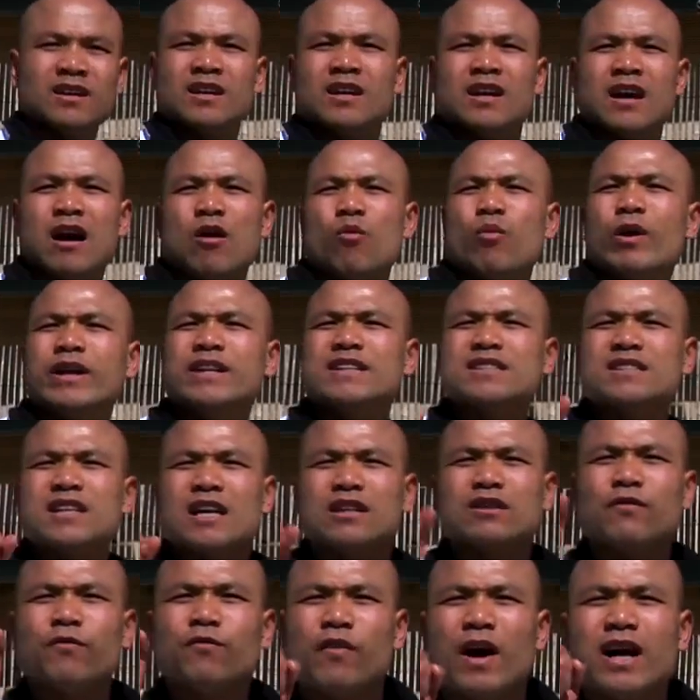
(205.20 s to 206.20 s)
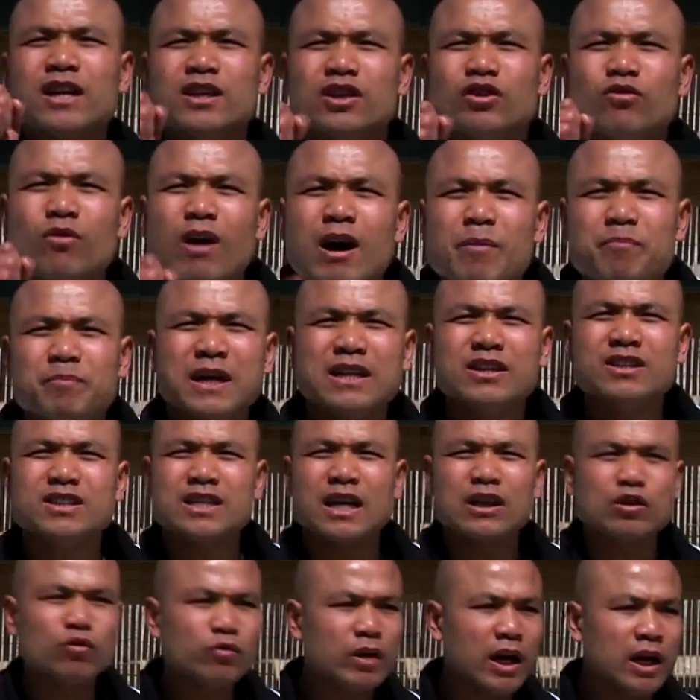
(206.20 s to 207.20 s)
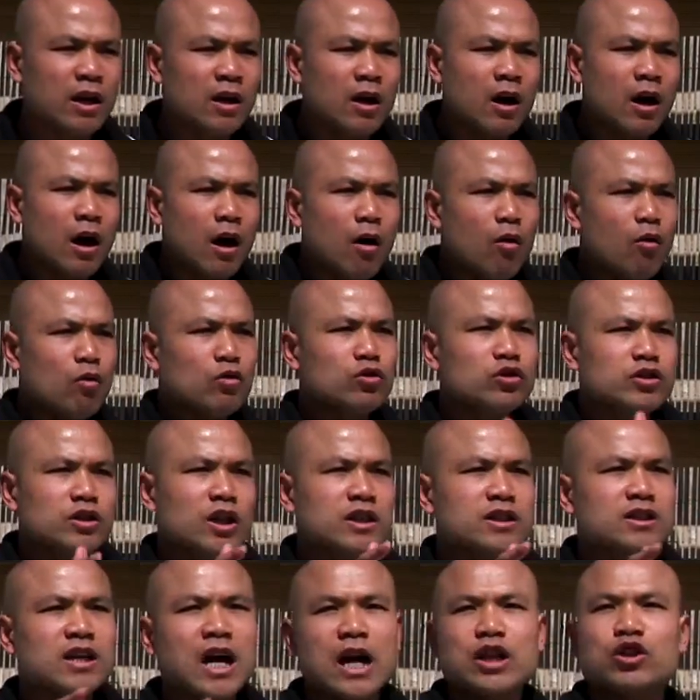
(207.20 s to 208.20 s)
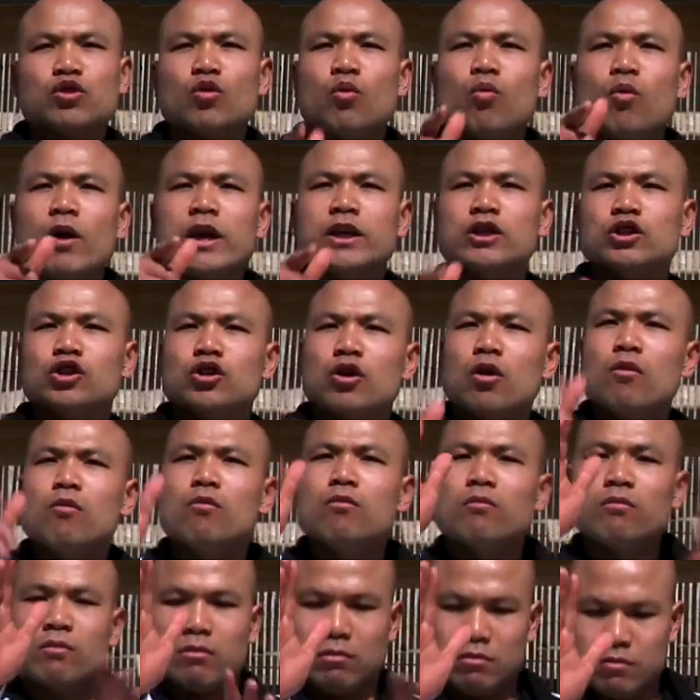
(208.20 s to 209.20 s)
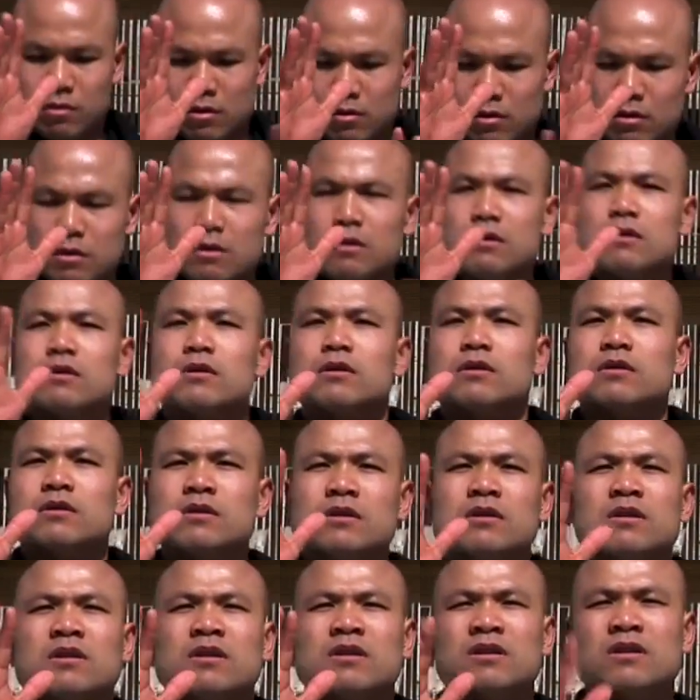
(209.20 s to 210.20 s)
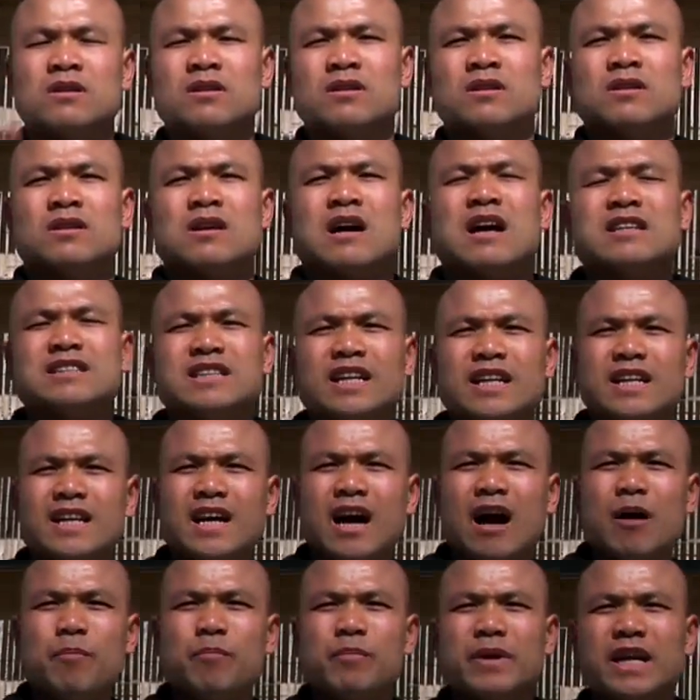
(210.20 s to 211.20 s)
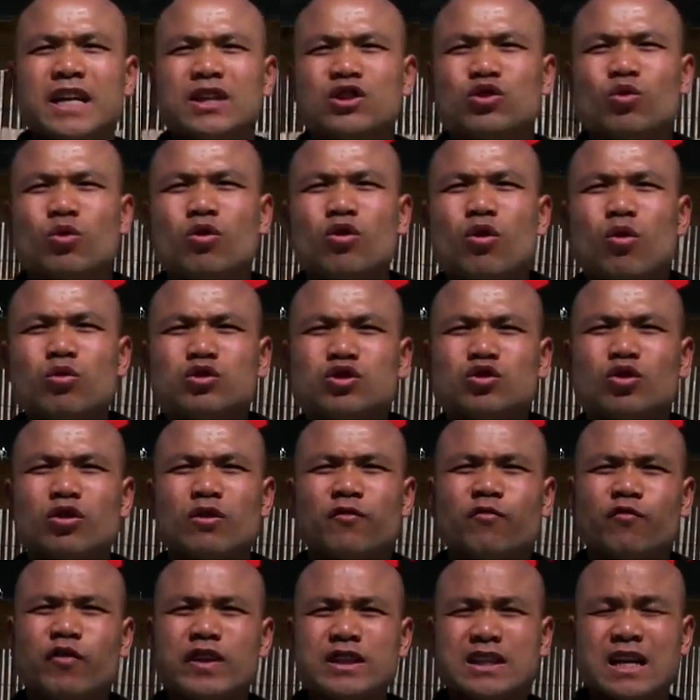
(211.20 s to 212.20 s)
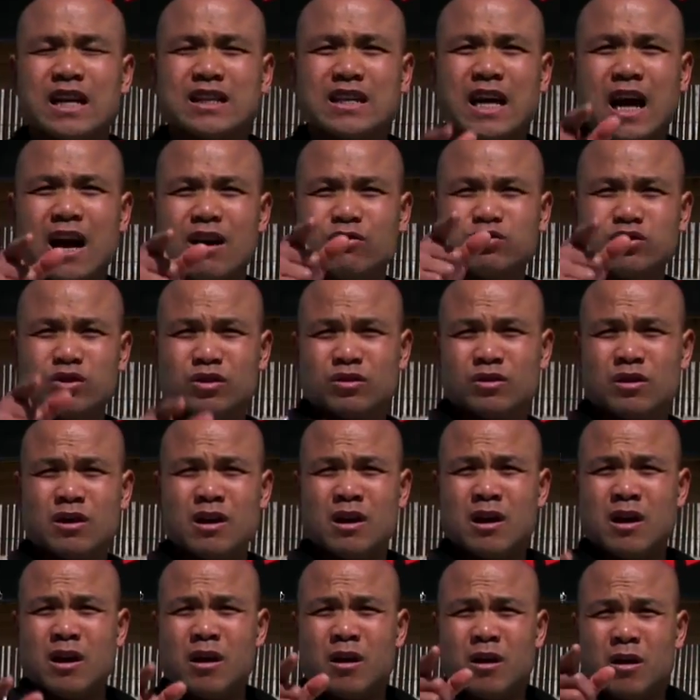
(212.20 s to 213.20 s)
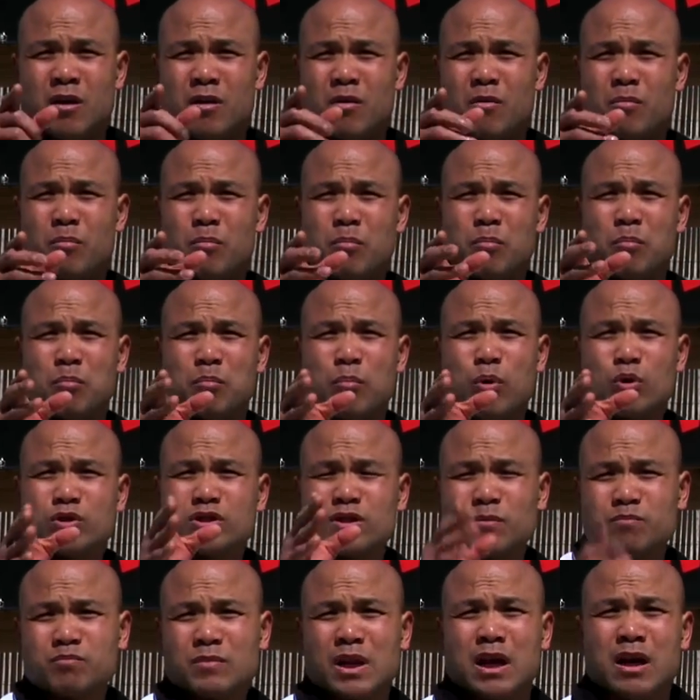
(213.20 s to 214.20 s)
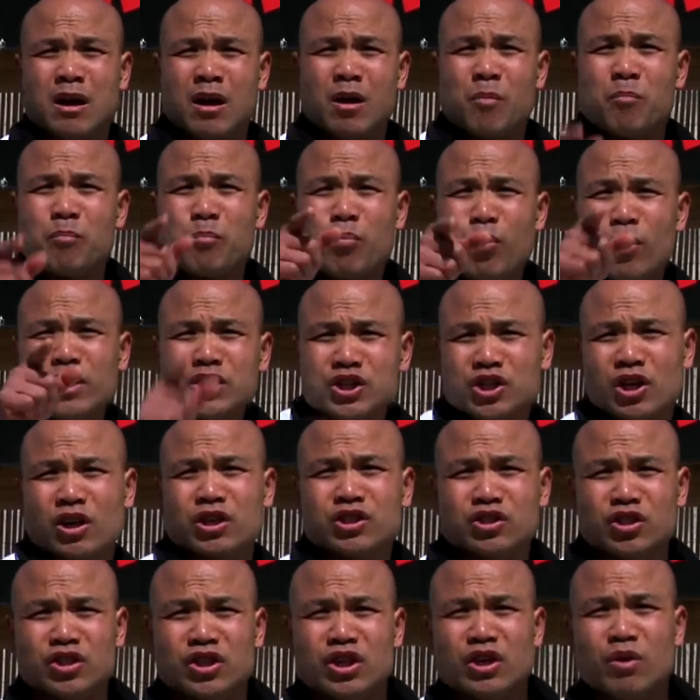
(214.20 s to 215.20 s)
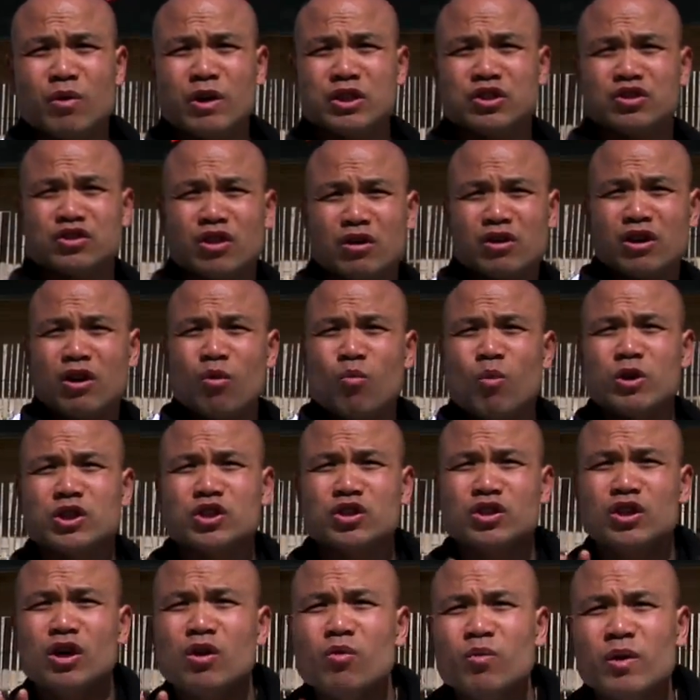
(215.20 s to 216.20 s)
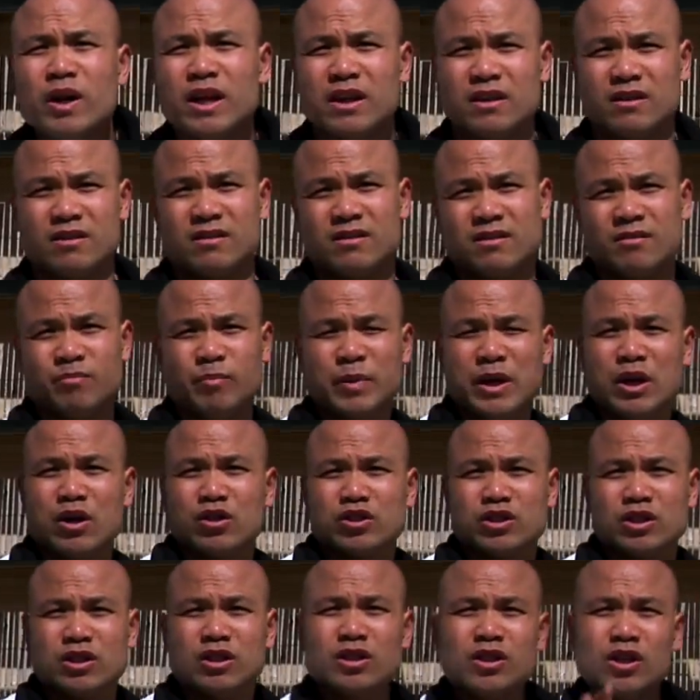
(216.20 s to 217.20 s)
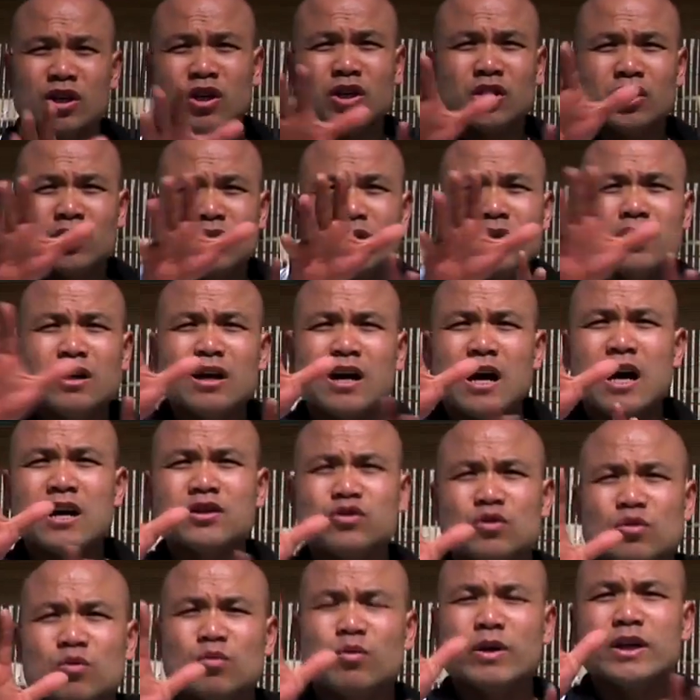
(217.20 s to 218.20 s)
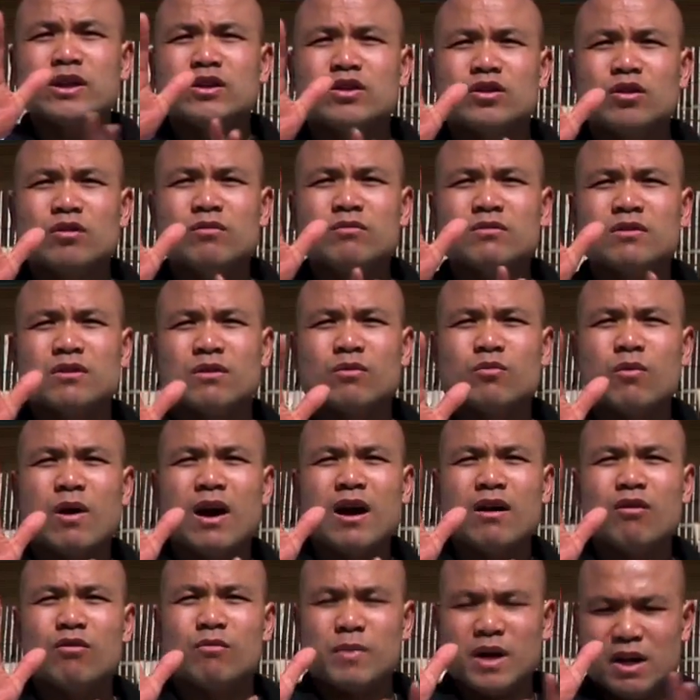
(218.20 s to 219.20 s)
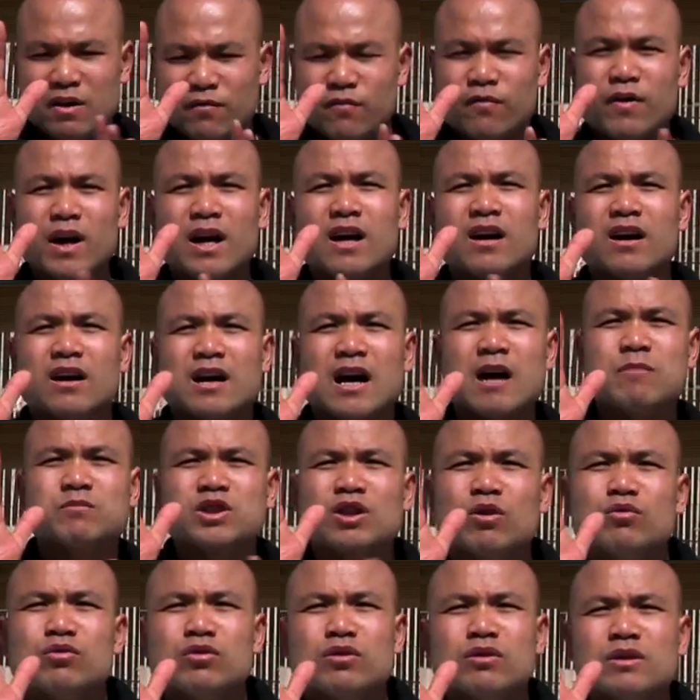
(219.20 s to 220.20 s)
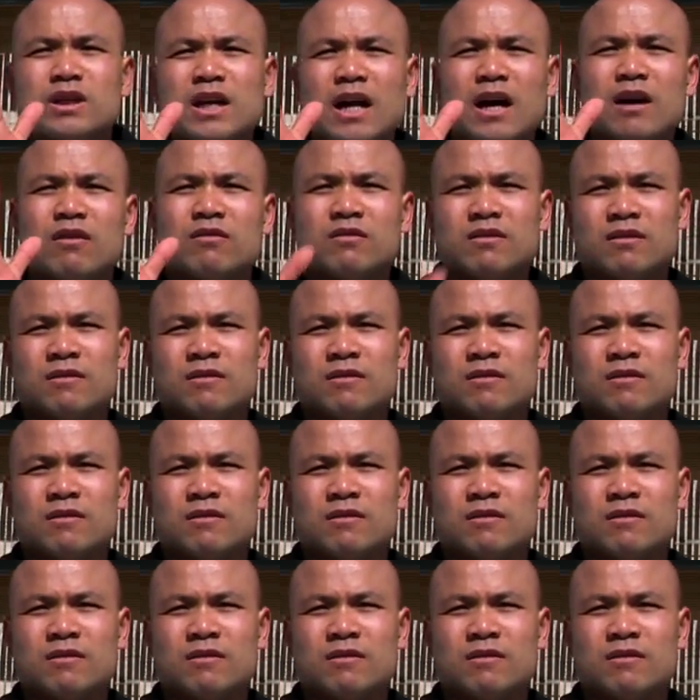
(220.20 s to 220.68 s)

And when he start to fuck you up, then he start to do that, oh, this guy do Wing Chun. And then he coming in doing all sort of things that how to put some pressure onto you and you don't know what to do with it. Because, I do Wing Chun. Wow, motherfucker, I'm so good now.